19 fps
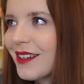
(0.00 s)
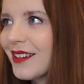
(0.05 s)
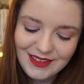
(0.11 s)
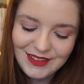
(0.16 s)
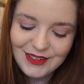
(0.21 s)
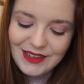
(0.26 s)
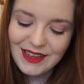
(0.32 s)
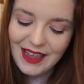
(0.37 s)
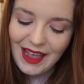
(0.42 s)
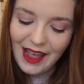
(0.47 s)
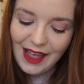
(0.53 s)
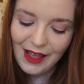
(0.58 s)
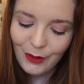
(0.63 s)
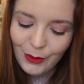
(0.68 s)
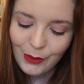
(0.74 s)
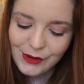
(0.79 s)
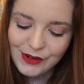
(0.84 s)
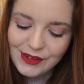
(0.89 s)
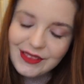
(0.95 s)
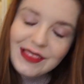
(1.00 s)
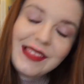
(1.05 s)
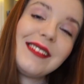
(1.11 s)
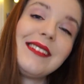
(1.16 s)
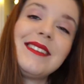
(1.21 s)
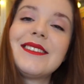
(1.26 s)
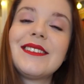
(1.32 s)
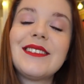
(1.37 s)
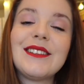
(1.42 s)
So yeah, I ordered
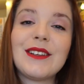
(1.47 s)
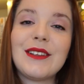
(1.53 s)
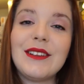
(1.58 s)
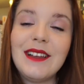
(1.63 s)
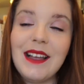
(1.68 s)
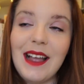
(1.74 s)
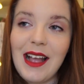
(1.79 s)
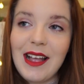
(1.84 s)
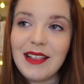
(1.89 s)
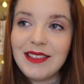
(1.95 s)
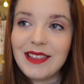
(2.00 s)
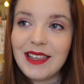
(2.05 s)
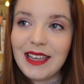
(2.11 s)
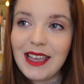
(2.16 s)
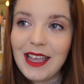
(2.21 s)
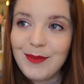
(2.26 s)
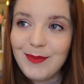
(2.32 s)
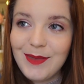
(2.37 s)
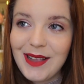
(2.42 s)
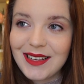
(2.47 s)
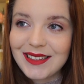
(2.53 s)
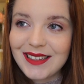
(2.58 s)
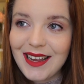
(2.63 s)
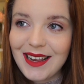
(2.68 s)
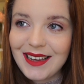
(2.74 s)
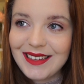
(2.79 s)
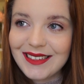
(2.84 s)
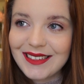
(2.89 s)
these and they came last
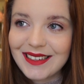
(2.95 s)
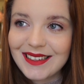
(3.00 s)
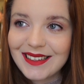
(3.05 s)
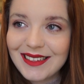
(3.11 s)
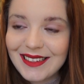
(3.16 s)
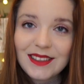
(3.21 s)
night.